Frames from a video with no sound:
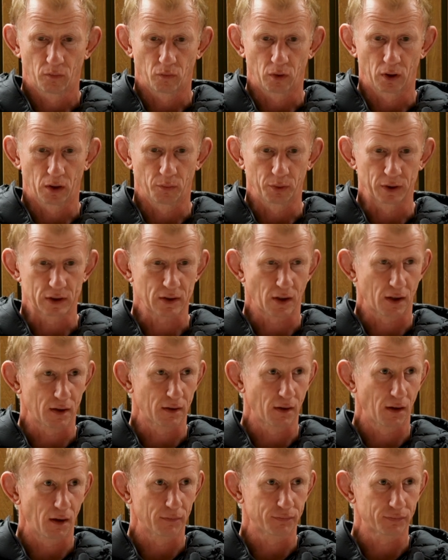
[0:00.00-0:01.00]
Where we
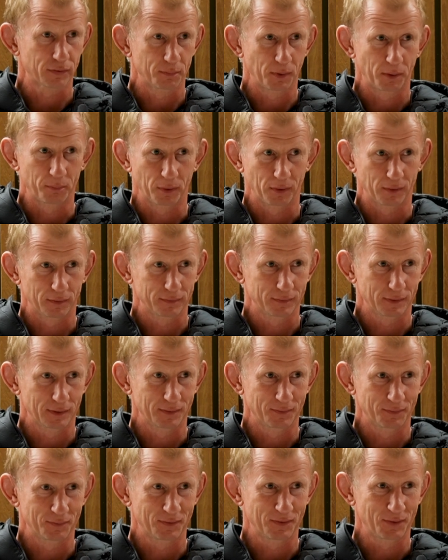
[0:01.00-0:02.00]
started off, I remember
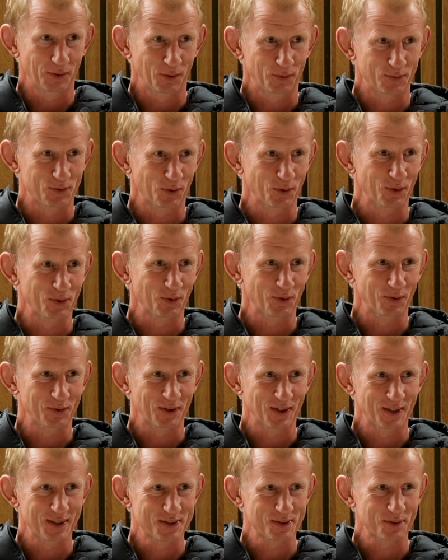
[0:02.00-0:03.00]
in the old Dour Dáil
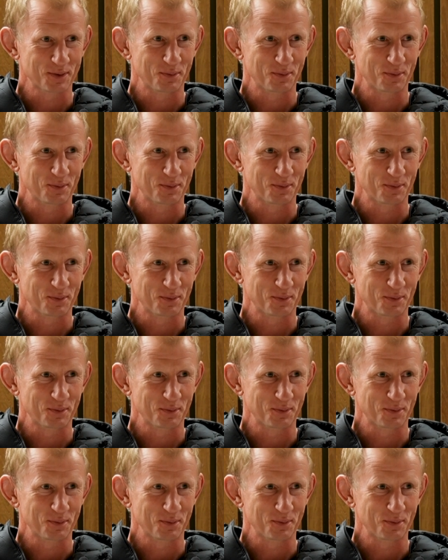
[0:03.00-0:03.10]
days,